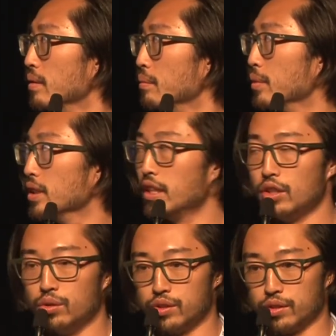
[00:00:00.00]
million
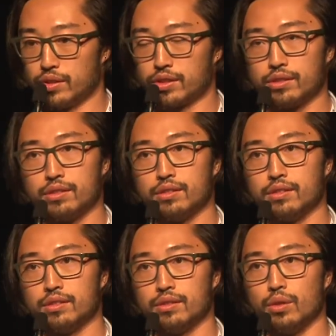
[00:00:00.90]
users,
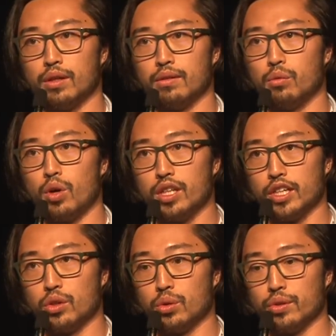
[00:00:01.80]
or wallet
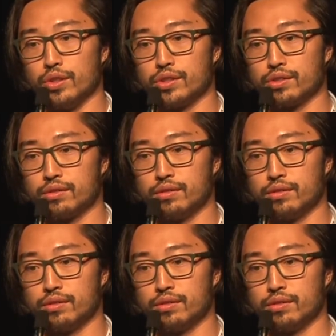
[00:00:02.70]
holders,